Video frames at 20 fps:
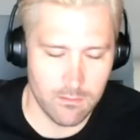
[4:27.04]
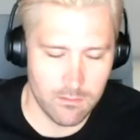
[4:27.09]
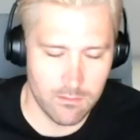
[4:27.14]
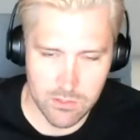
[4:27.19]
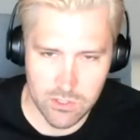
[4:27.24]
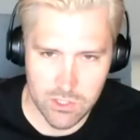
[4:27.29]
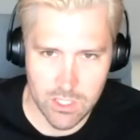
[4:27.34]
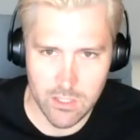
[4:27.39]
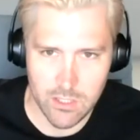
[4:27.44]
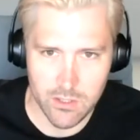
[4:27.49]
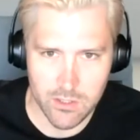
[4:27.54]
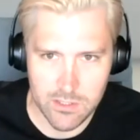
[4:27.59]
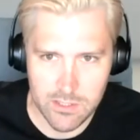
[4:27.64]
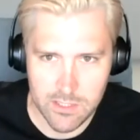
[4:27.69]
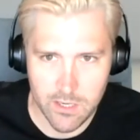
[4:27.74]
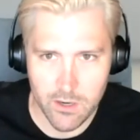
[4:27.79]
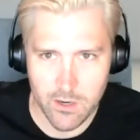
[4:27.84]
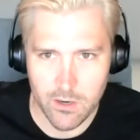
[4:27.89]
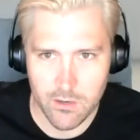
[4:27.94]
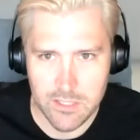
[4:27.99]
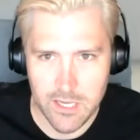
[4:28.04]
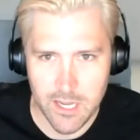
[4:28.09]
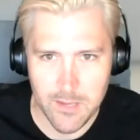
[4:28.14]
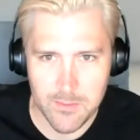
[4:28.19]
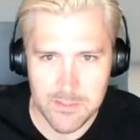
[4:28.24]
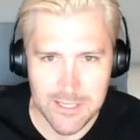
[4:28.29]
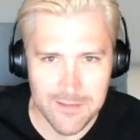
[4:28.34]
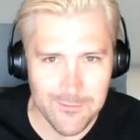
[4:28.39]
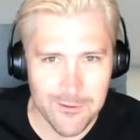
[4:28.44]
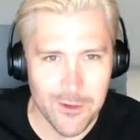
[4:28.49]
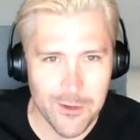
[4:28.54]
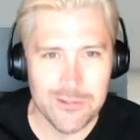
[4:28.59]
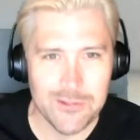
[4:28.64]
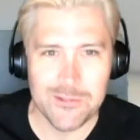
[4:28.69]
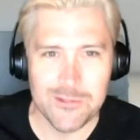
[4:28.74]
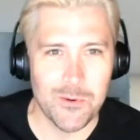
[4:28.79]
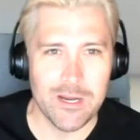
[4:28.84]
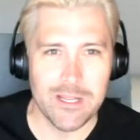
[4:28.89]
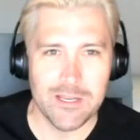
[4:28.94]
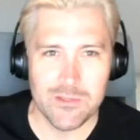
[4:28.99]
gender stereotypes, even though it's
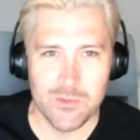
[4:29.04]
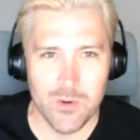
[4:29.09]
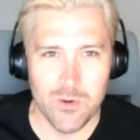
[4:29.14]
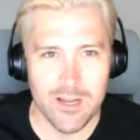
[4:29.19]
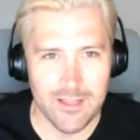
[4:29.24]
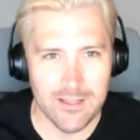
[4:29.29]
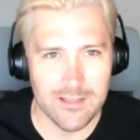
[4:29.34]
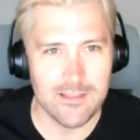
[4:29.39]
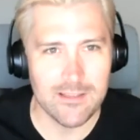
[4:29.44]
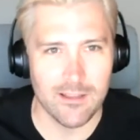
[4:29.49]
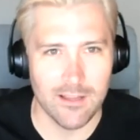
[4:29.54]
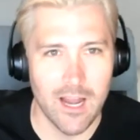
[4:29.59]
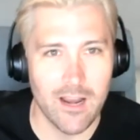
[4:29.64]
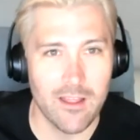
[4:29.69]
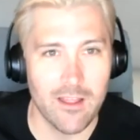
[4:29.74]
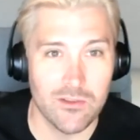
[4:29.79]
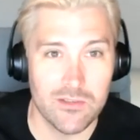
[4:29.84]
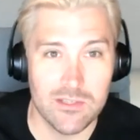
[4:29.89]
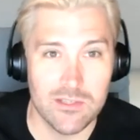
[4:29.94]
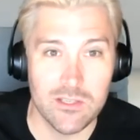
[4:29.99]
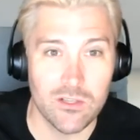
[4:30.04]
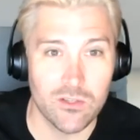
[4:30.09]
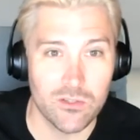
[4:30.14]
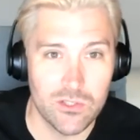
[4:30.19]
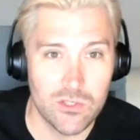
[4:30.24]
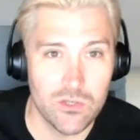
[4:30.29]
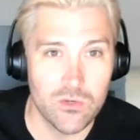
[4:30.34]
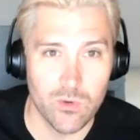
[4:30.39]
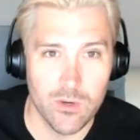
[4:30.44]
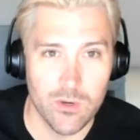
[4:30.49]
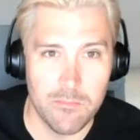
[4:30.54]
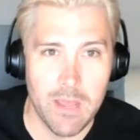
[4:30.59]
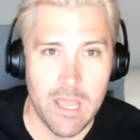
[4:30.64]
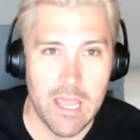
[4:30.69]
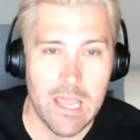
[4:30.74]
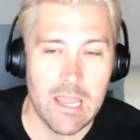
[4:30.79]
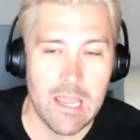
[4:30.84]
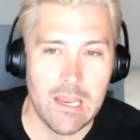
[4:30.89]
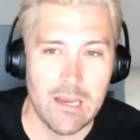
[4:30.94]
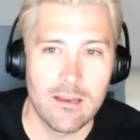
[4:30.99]
2020, a lot of those still do
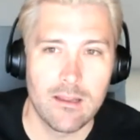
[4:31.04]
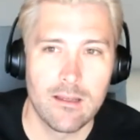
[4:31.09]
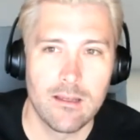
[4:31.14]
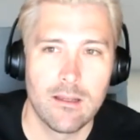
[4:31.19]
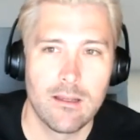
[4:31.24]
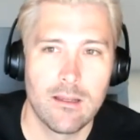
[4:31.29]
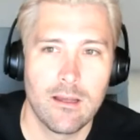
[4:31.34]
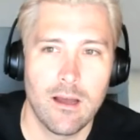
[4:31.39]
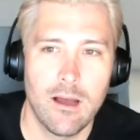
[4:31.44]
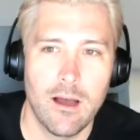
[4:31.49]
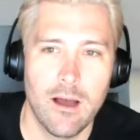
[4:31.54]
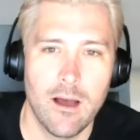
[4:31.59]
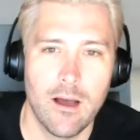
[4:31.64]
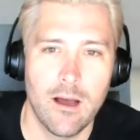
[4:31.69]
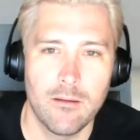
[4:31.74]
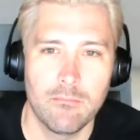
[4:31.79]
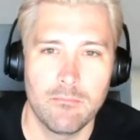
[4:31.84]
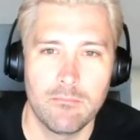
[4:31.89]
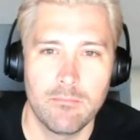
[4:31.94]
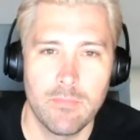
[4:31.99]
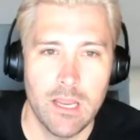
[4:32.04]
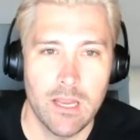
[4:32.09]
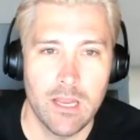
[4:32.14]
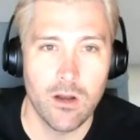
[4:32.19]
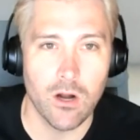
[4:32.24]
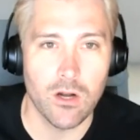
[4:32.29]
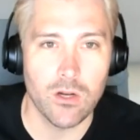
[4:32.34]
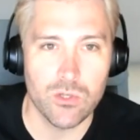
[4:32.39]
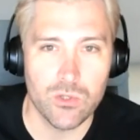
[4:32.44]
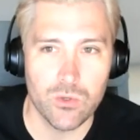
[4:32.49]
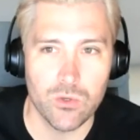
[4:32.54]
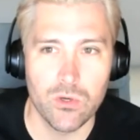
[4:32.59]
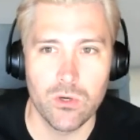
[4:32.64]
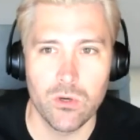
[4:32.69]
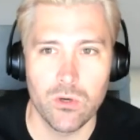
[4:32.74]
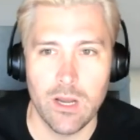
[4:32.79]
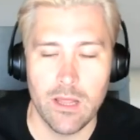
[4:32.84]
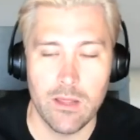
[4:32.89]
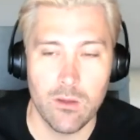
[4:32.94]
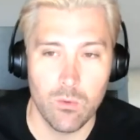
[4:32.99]
remain and are
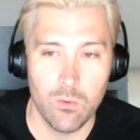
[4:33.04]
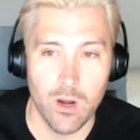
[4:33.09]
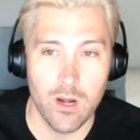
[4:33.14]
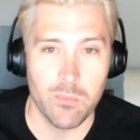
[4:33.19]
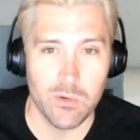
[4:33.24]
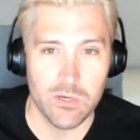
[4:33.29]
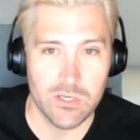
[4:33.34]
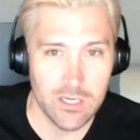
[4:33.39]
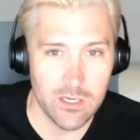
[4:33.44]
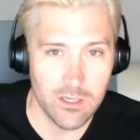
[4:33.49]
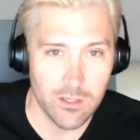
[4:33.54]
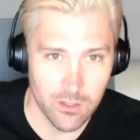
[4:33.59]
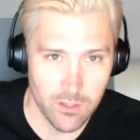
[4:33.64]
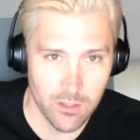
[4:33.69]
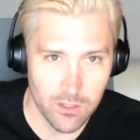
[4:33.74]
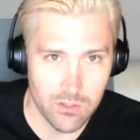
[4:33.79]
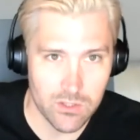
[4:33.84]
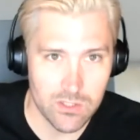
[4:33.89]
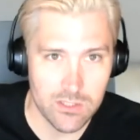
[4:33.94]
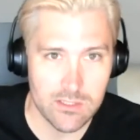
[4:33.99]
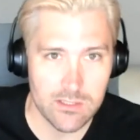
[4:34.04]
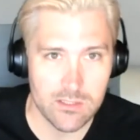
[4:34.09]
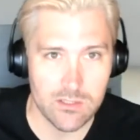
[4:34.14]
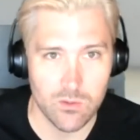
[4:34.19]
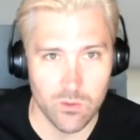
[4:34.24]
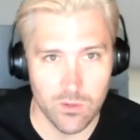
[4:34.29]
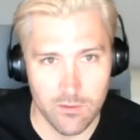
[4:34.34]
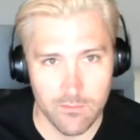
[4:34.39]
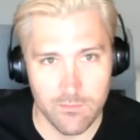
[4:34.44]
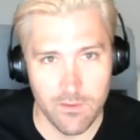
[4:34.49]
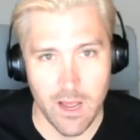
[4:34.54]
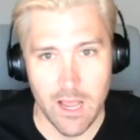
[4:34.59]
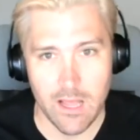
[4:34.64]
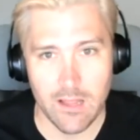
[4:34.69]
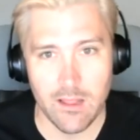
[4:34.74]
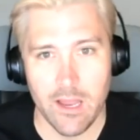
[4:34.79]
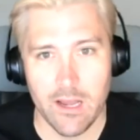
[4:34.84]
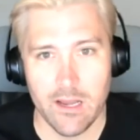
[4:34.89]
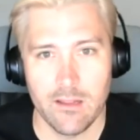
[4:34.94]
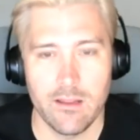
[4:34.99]
true. And I think one in particular you just sort of
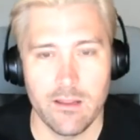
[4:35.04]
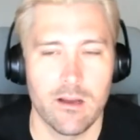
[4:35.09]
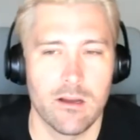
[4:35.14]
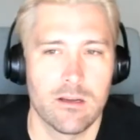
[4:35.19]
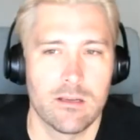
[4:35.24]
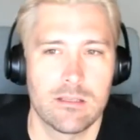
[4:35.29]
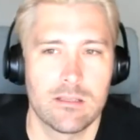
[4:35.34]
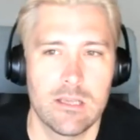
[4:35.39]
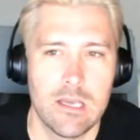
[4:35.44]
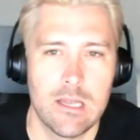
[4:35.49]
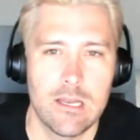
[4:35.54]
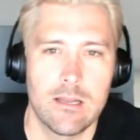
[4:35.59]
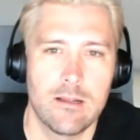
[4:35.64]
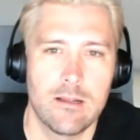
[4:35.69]
highlighted there is that